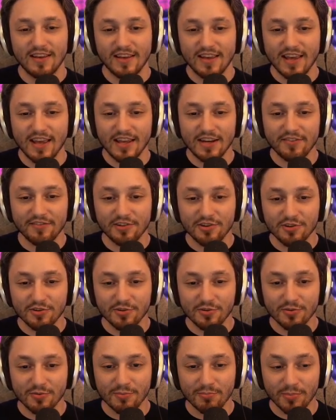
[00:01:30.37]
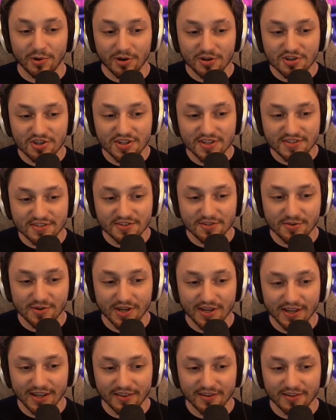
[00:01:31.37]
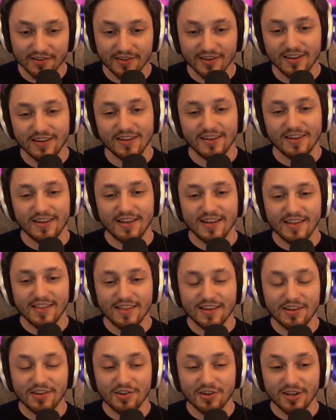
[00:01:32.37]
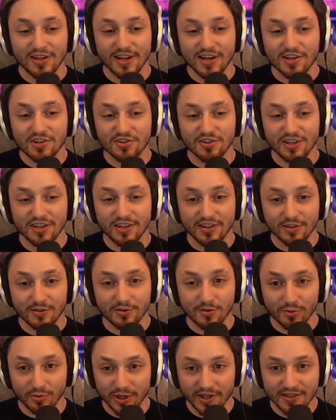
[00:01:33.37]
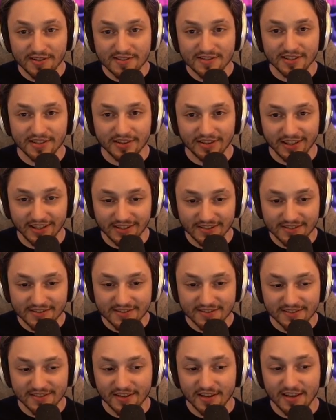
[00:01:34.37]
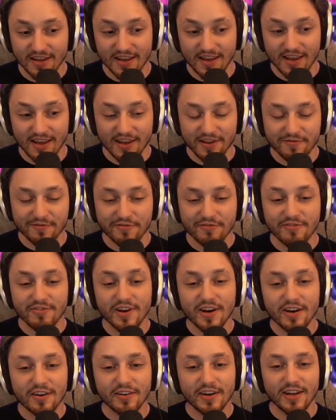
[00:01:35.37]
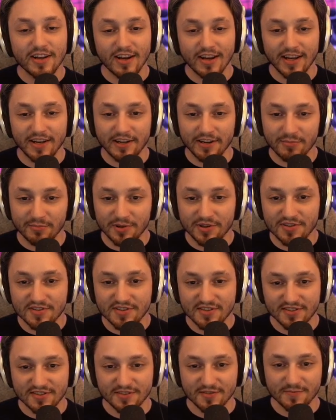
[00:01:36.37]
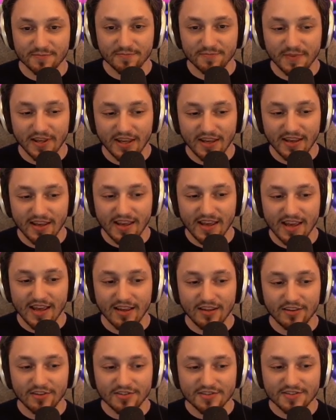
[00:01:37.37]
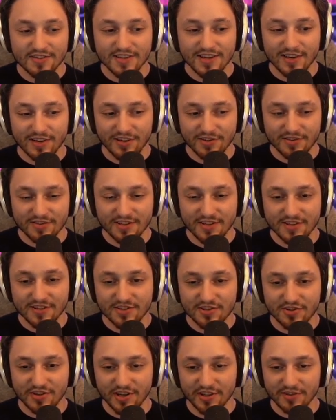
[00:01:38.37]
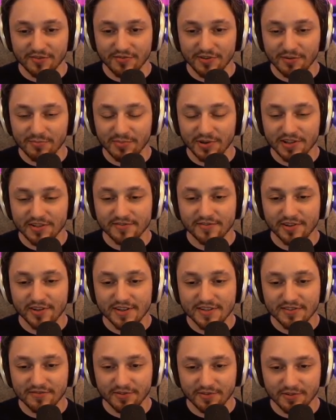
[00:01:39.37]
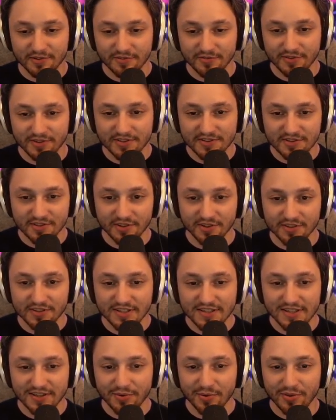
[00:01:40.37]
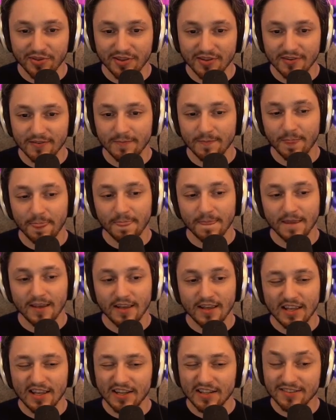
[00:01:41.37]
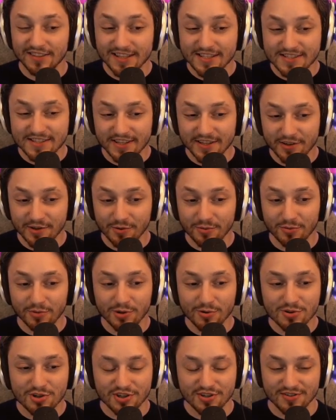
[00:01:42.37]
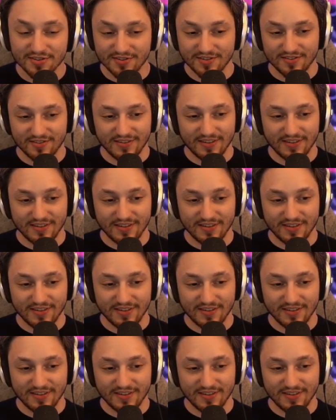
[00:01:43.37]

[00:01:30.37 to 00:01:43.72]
And if you merge these two together, then you can actually kill Queens and Lings in very high numbers, and you'll see the strength of it, but it's very difficult for the Zerg to deal with it unless they go roaches,